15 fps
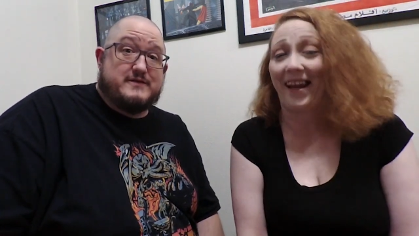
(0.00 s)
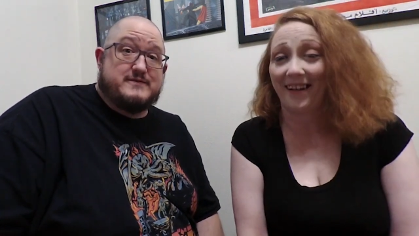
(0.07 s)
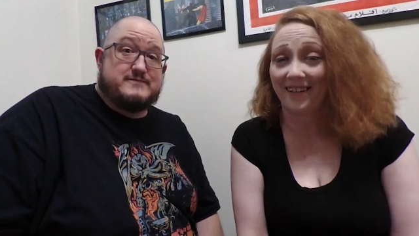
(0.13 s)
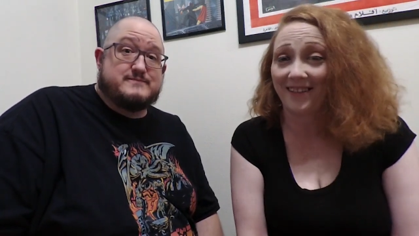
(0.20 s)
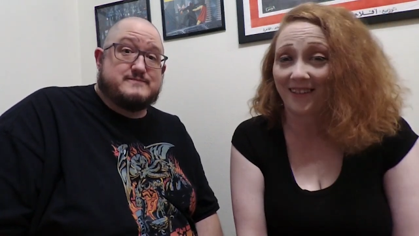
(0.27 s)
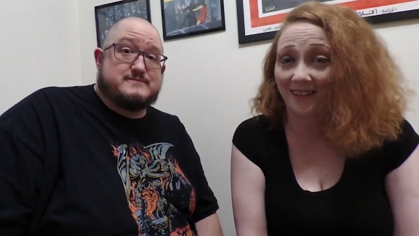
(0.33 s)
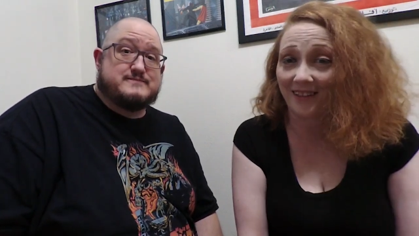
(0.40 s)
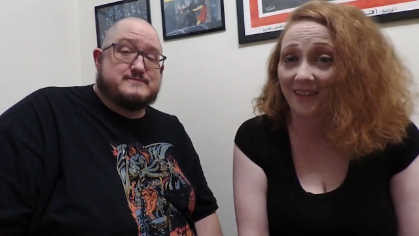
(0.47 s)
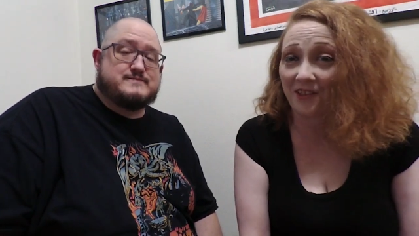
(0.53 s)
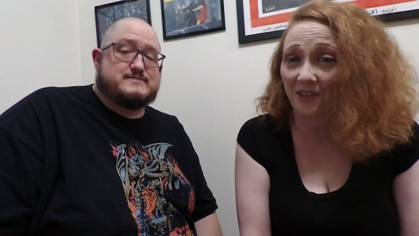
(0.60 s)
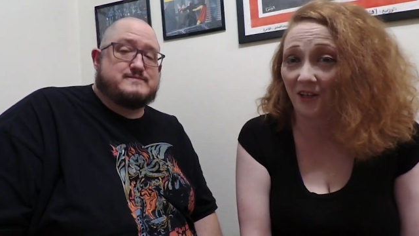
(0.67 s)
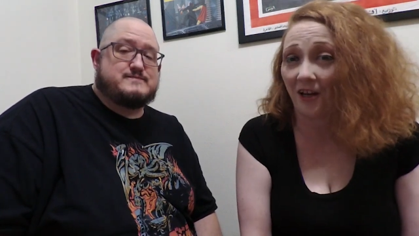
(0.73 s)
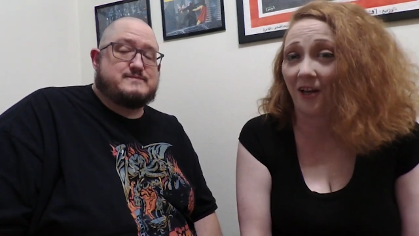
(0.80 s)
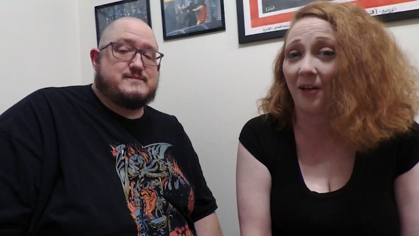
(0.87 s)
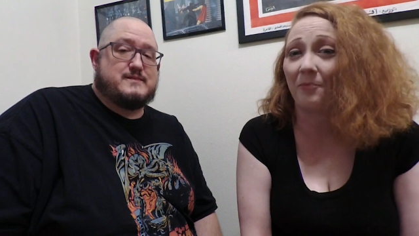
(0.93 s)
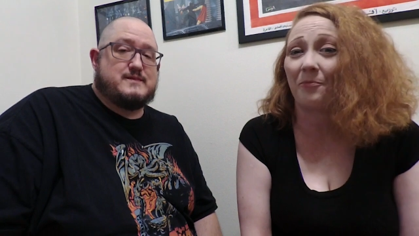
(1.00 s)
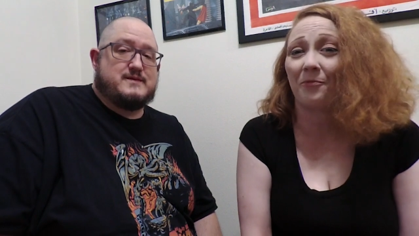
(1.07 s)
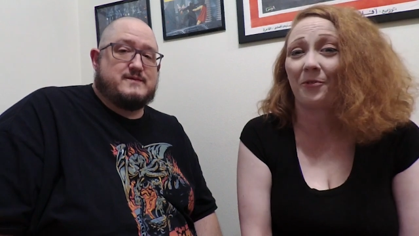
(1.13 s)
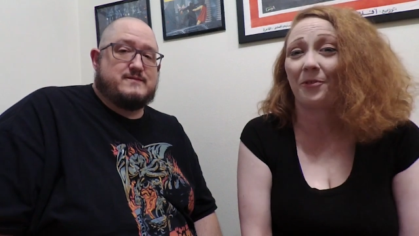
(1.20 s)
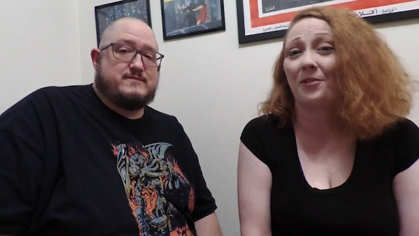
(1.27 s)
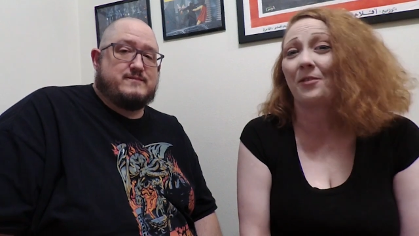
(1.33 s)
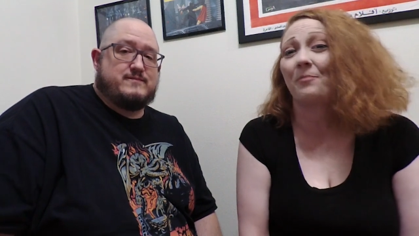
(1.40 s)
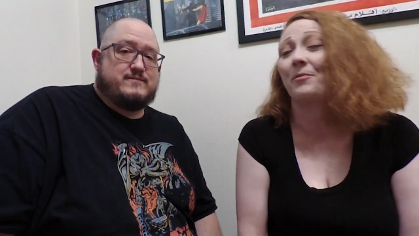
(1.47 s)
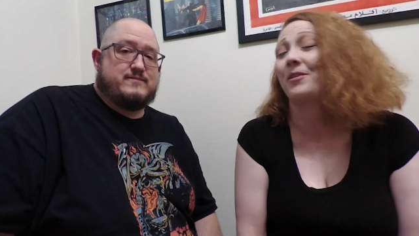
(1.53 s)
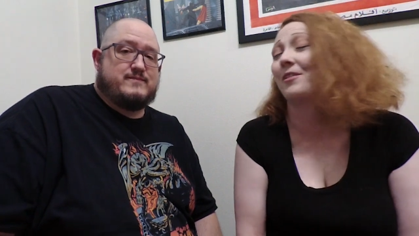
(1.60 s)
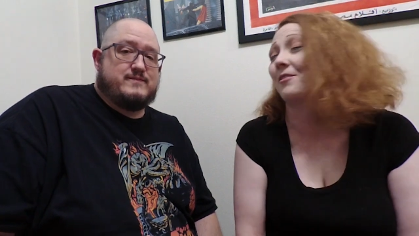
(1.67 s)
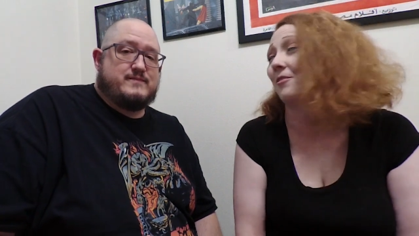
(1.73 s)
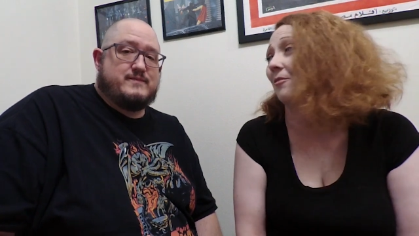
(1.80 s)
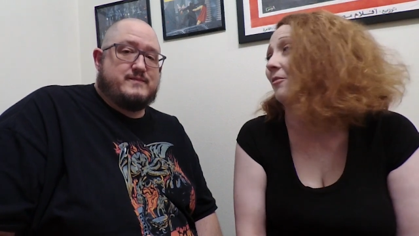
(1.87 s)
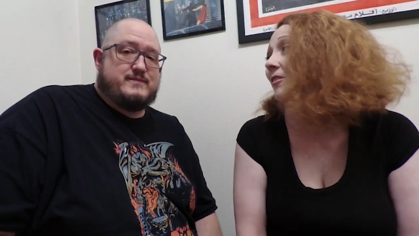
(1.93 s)
Speaker 1: an excellent job for
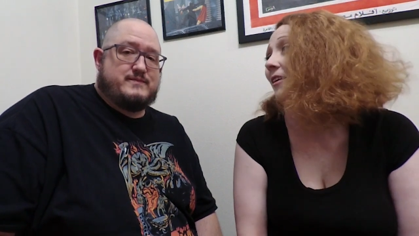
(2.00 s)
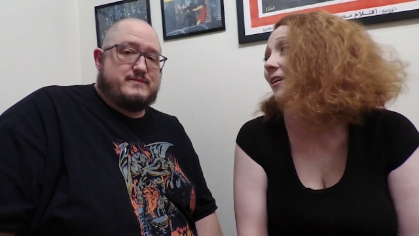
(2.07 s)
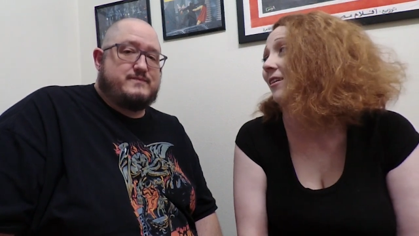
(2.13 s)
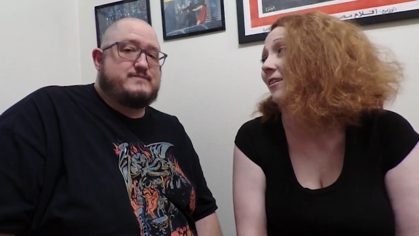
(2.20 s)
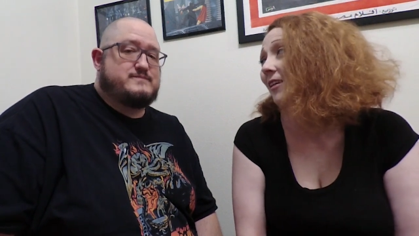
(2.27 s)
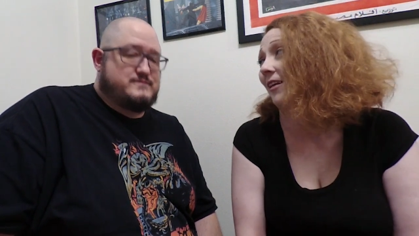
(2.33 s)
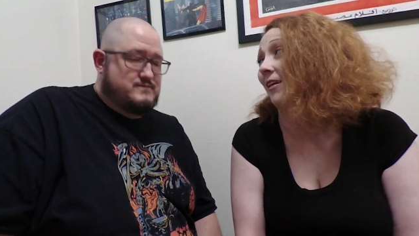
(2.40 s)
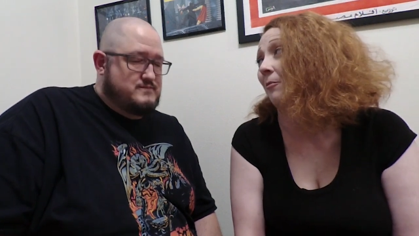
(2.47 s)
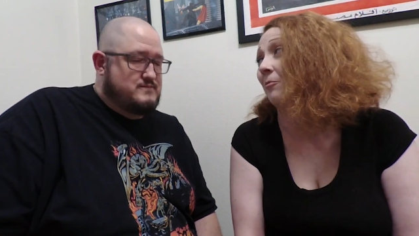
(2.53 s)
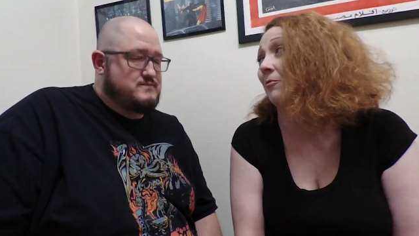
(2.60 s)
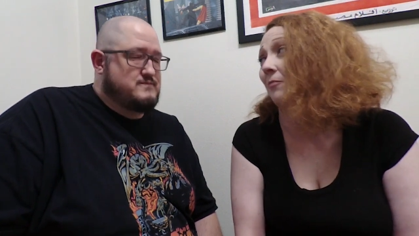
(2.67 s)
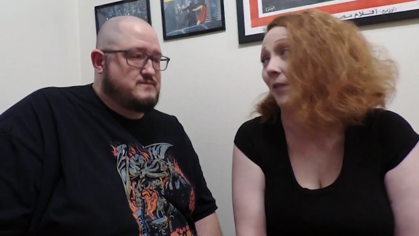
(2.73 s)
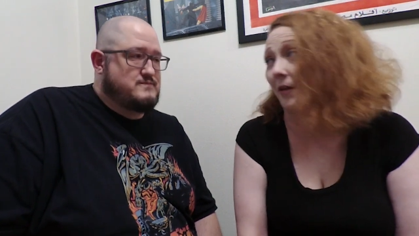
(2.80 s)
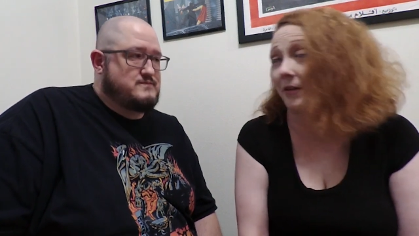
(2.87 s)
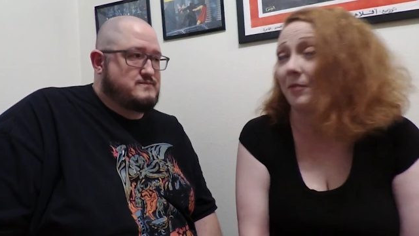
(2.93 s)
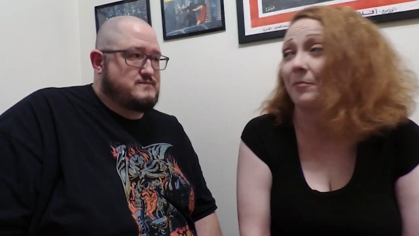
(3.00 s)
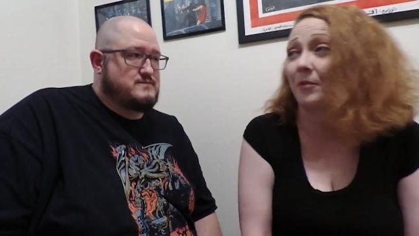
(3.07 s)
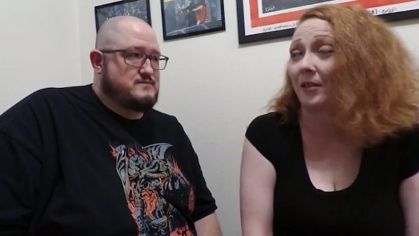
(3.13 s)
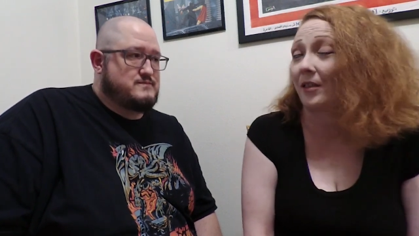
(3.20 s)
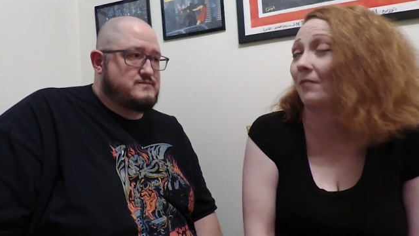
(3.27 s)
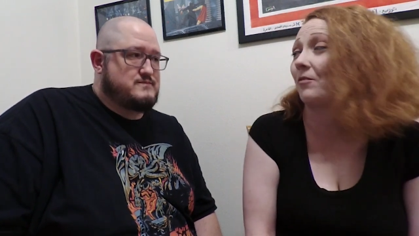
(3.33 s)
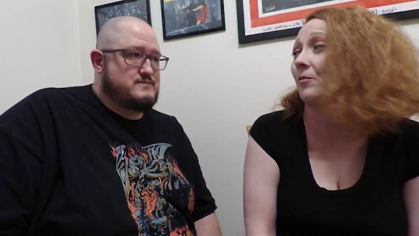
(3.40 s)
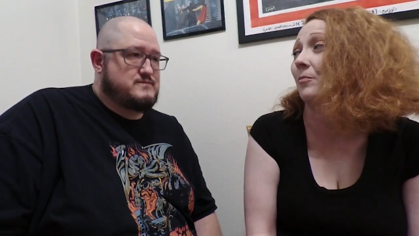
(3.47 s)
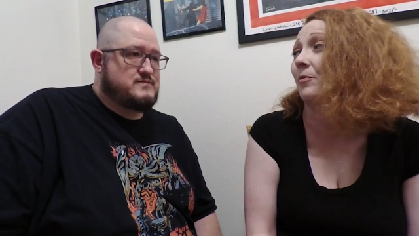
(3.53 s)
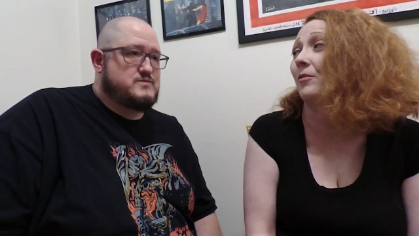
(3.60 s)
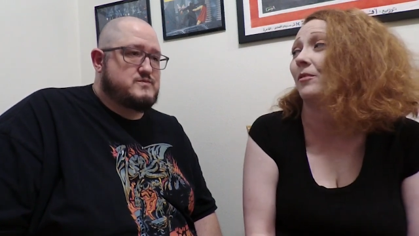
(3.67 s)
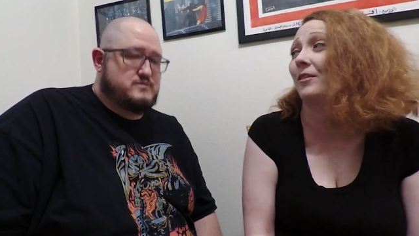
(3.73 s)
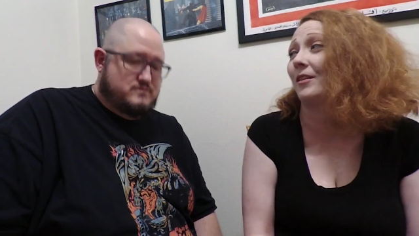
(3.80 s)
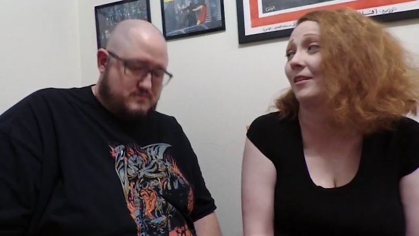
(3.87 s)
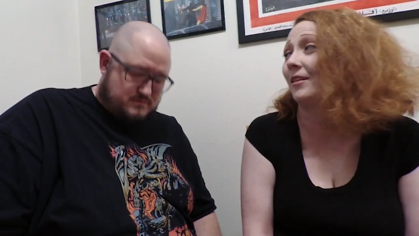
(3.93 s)
somebody so young. Like he was very
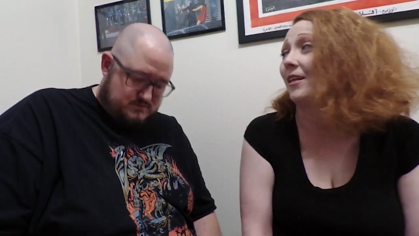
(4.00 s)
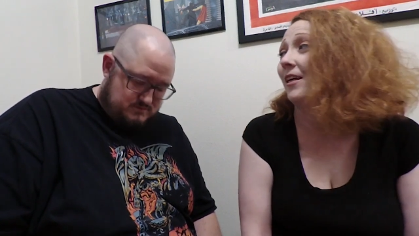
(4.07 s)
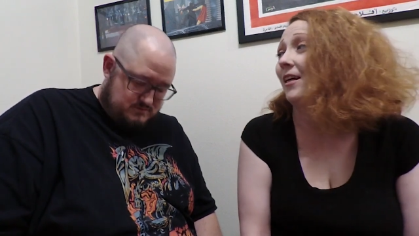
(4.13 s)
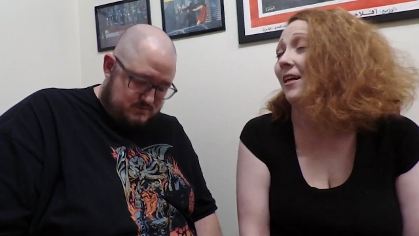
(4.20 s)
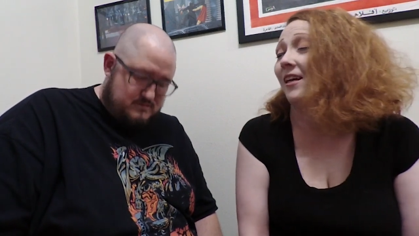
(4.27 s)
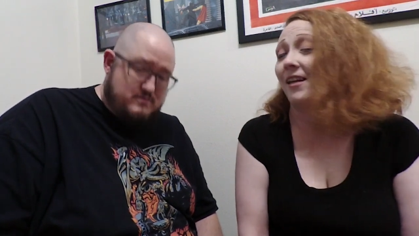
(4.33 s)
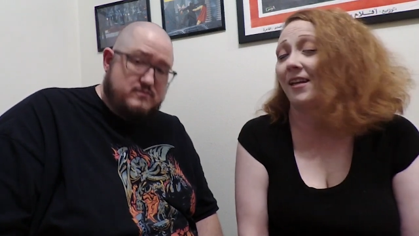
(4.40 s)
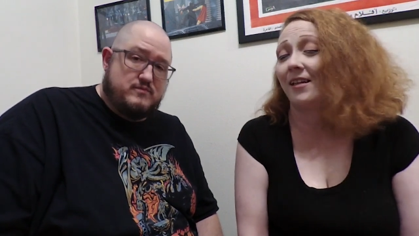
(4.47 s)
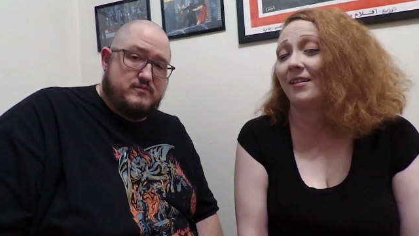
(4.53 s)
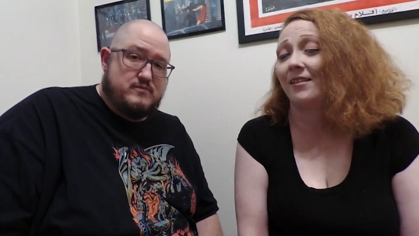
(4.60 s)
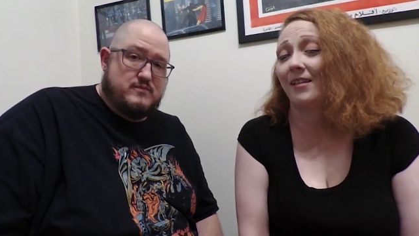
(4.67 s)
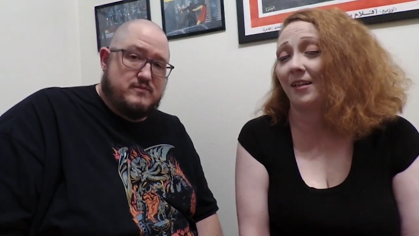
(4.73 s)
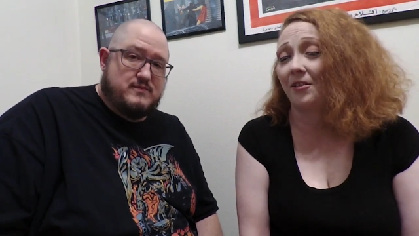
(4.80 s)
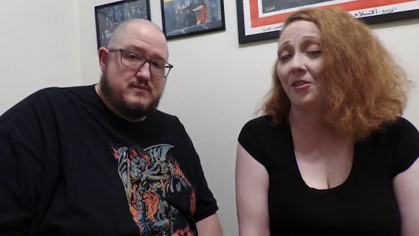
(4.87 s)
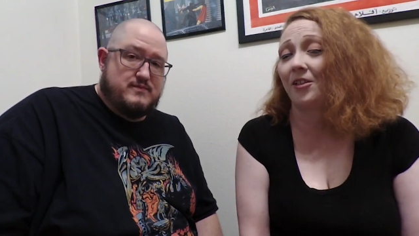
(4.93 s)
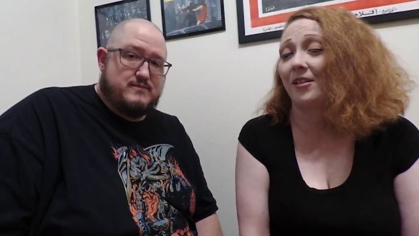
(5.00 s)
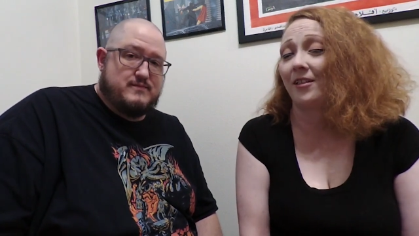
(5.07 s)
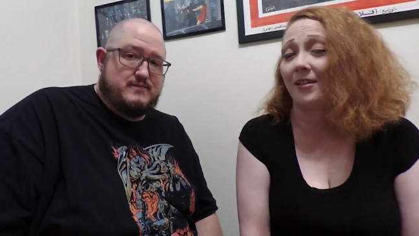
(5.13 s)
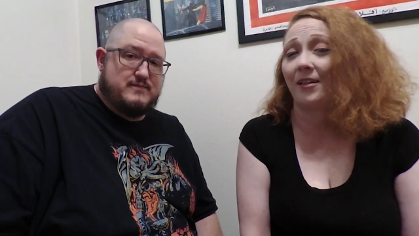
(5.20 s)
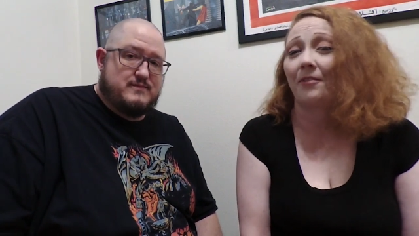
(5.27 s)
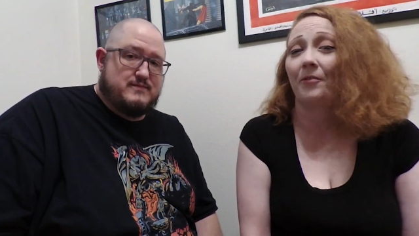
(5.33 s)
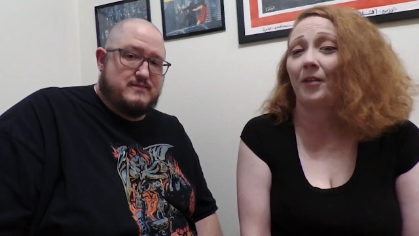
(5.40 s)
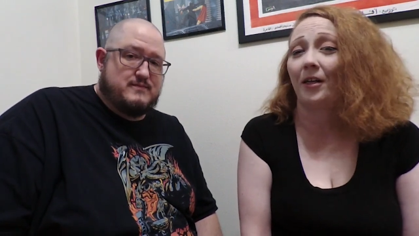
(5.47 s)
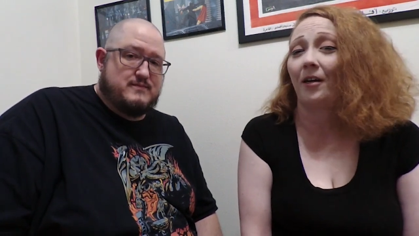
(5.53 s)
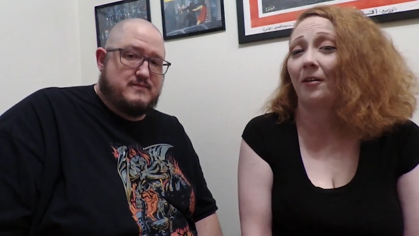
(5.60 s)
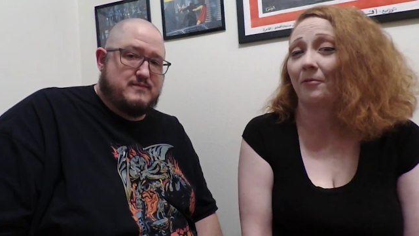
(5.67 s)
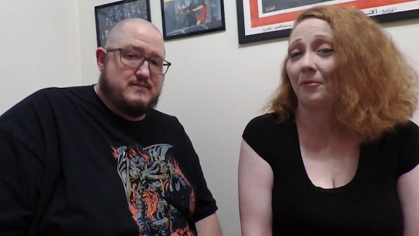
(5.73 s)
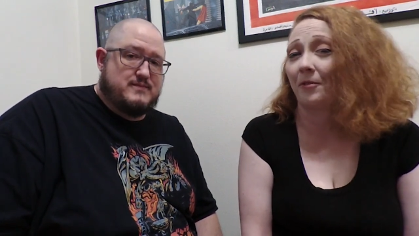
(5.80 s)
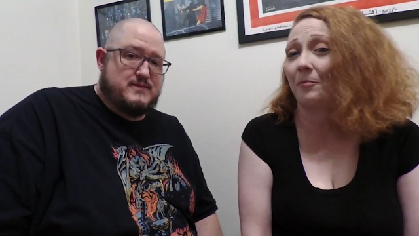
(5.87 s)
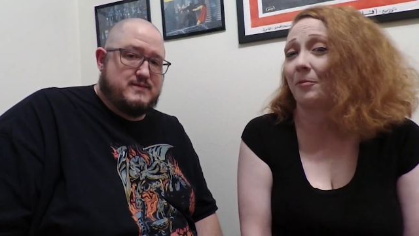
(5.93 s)
believable and and touching and had a very
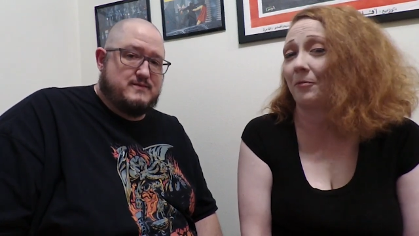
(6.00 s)
heartfelt